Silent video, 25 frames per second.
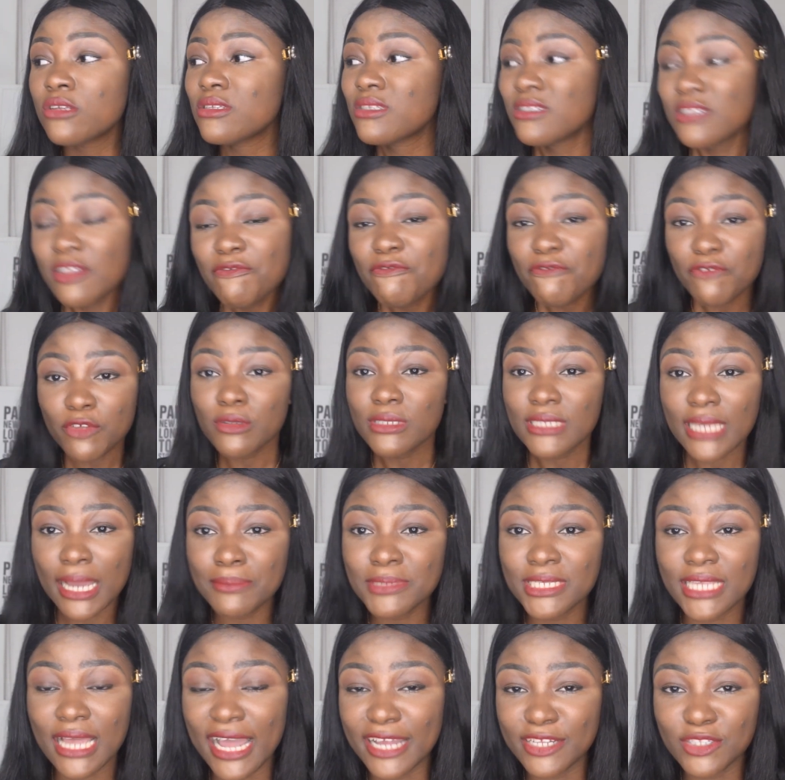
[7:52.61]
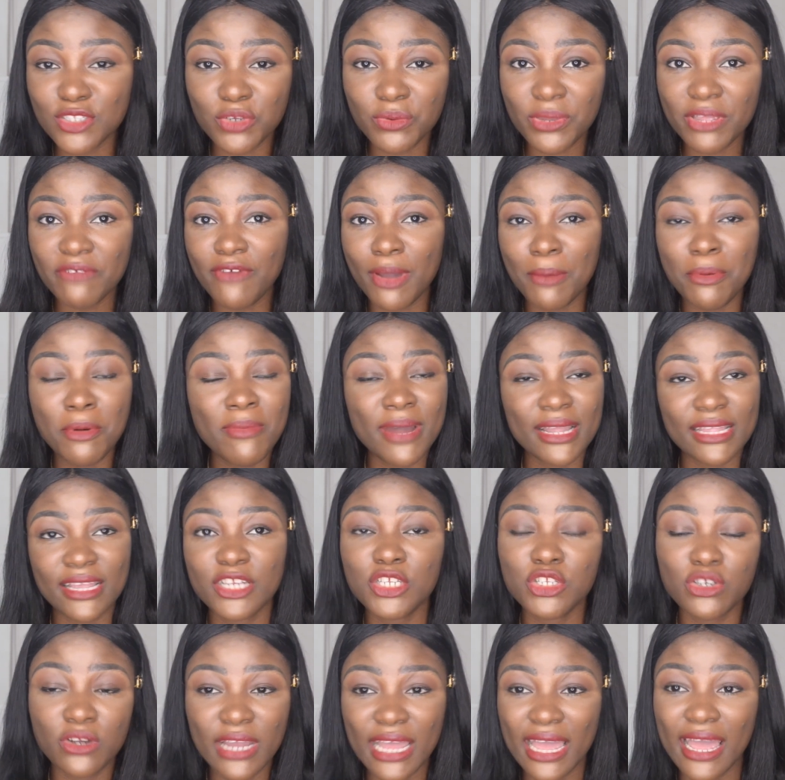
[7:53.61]
The few times that I do it, if I put my
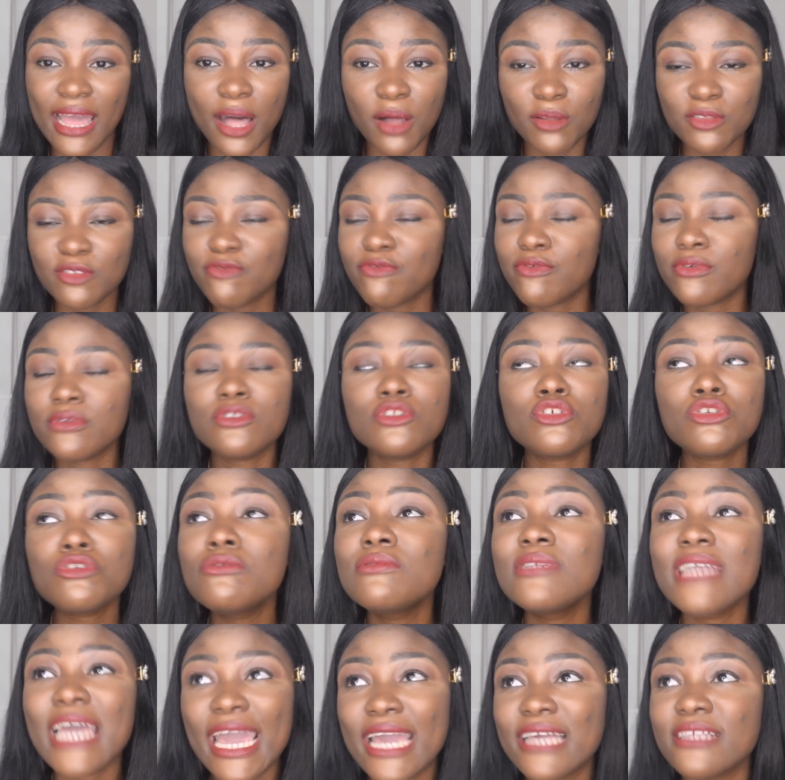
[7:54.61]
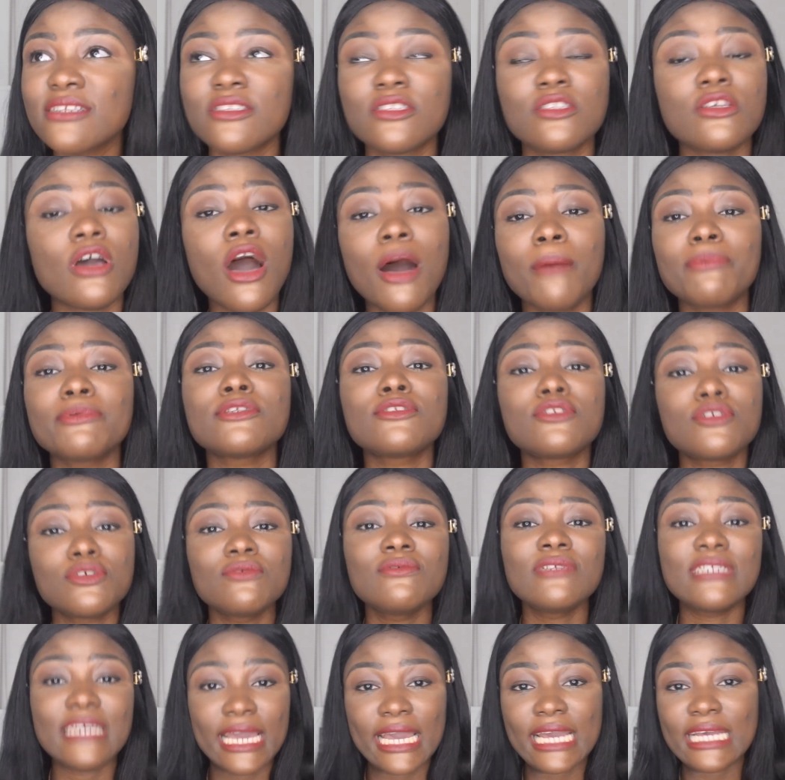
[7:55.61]
natural hair out, 2 days, tops
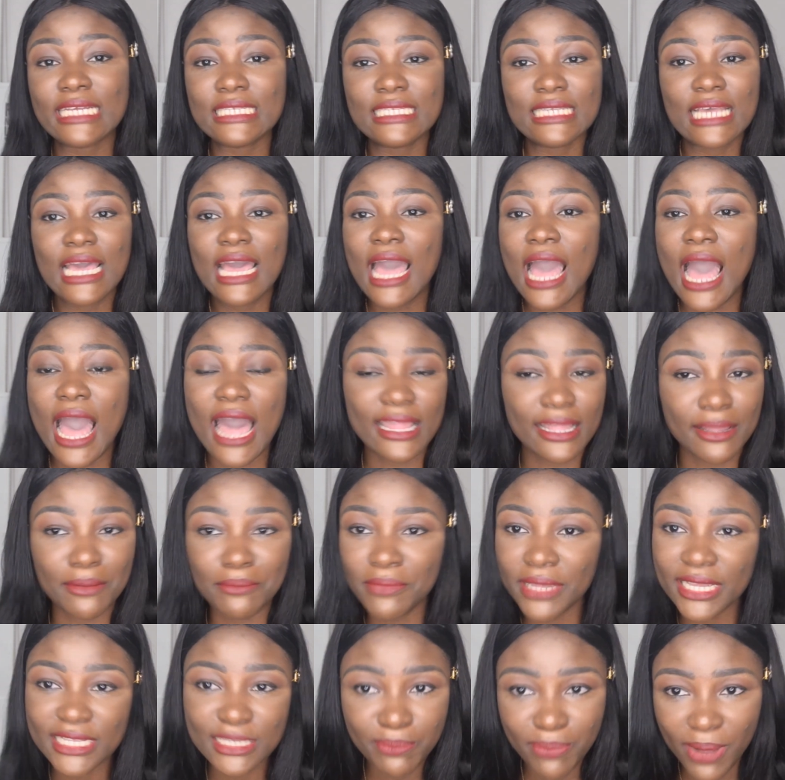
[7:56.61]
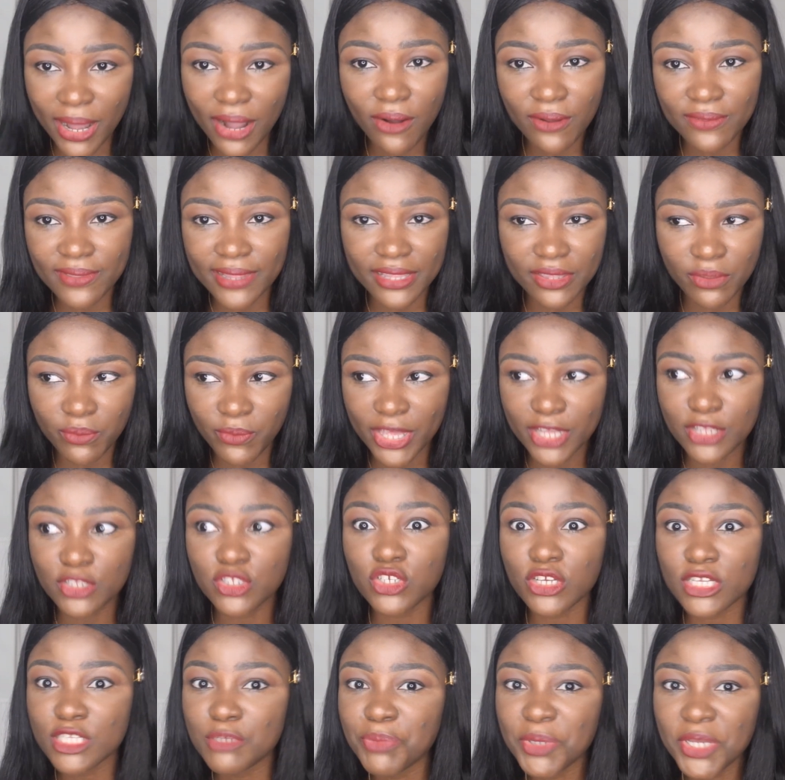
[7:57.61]
2 days, and it's back under the wig,
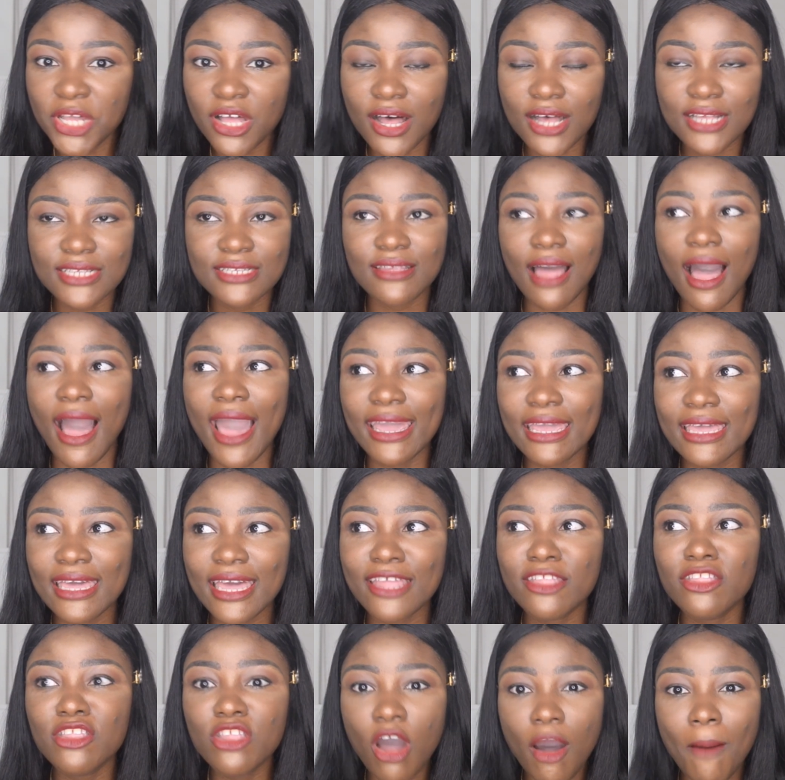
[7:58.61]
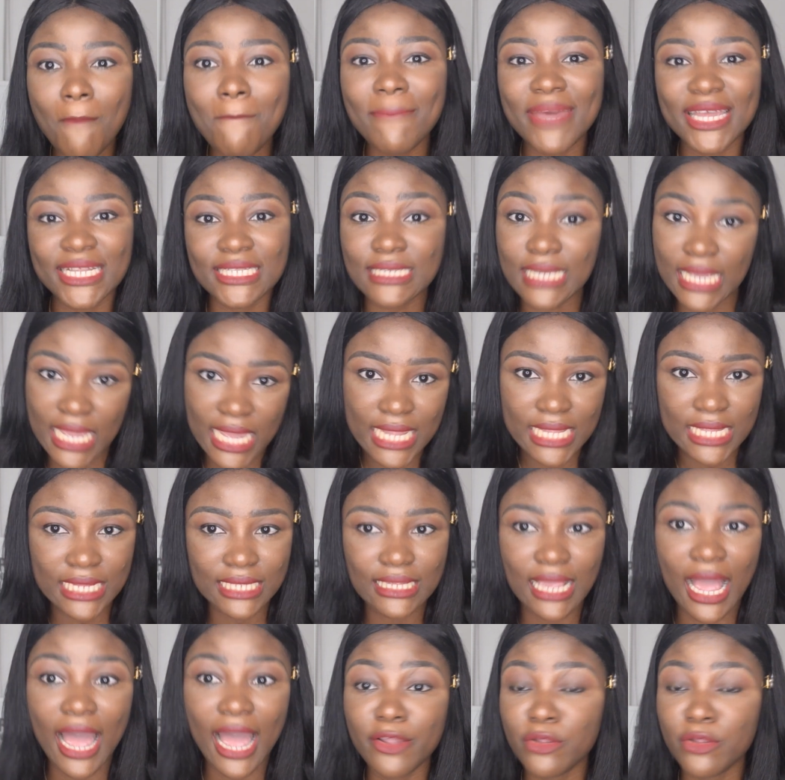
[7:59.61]
just because I cannot maintain it.